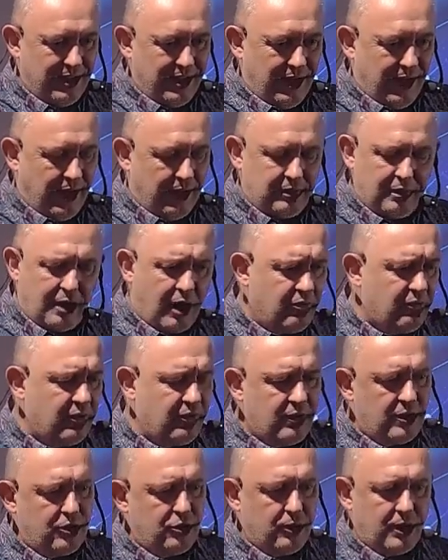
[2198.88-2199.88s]
And how we
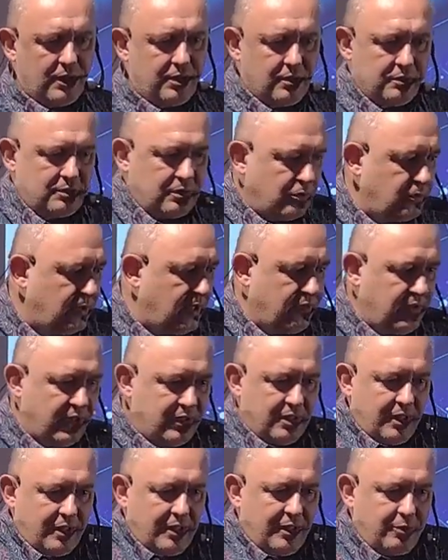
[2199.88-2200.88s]
will do it? And so you have
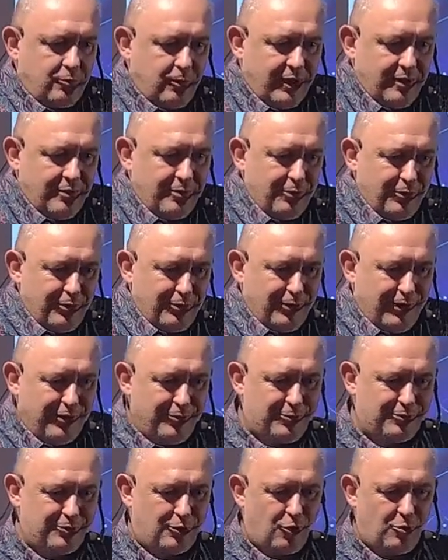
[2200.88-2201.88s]
internet, you
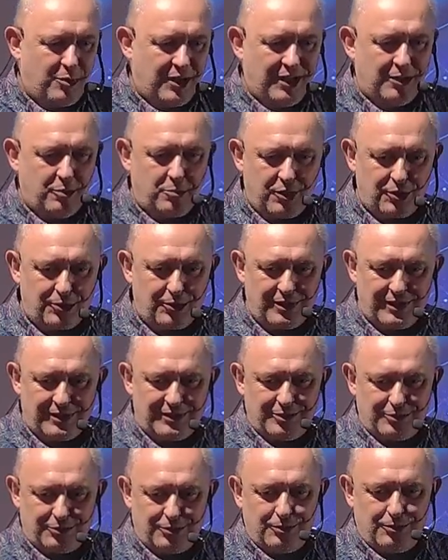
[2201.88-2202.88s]
have so many
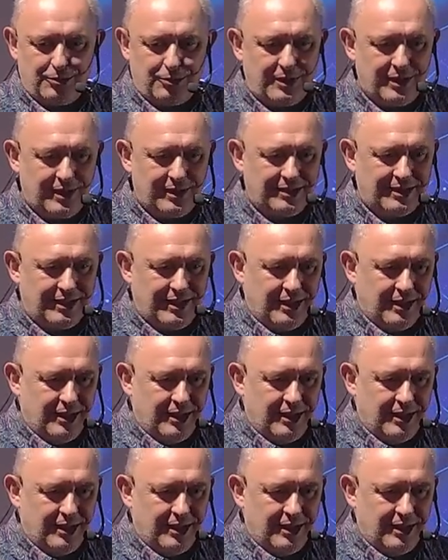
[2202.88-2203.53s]
opportunities to do that.